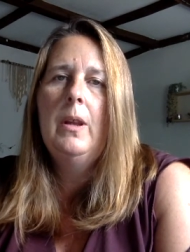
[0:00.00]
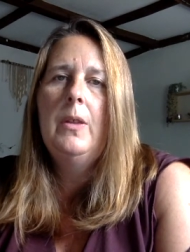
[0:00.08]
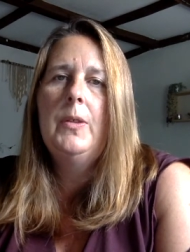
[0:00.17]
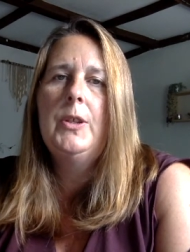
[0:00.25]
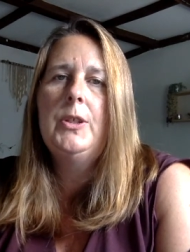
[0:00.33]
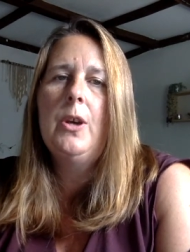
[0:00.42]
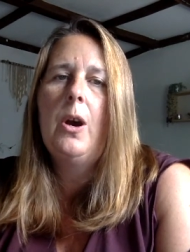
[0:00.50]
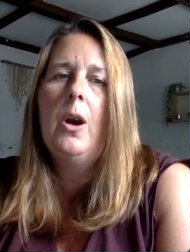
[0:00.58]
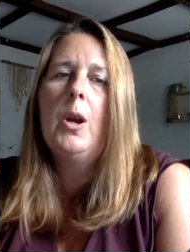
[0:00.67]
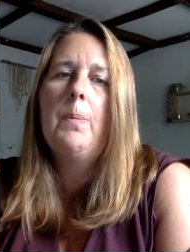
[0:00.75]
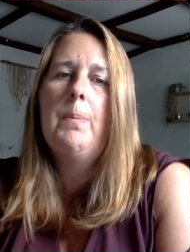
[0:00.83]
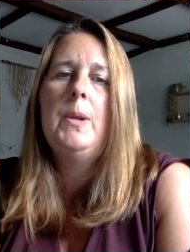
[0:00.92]
The
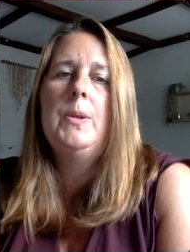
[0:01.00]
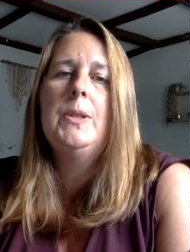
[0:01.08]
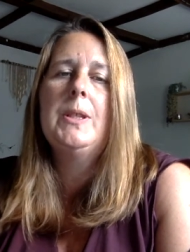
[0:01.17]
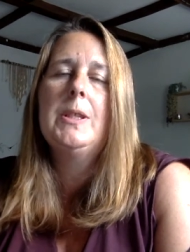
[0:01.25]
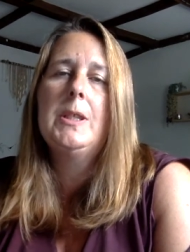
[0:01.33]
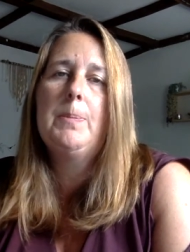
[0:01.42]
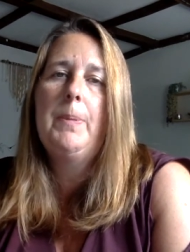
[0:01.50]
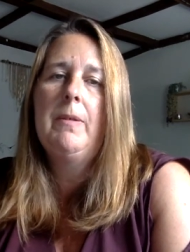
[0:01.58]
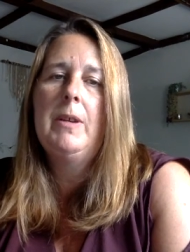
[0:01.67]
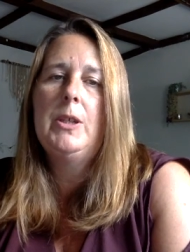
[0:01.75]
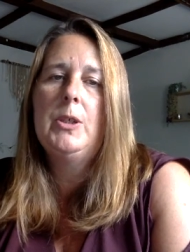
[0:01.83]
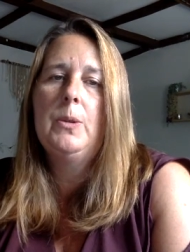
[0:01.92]
dark moon's
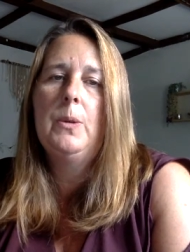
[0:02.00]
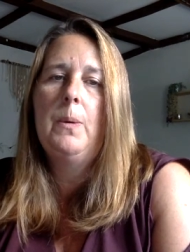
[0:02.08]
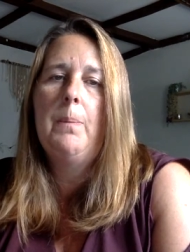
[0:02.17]
spiritual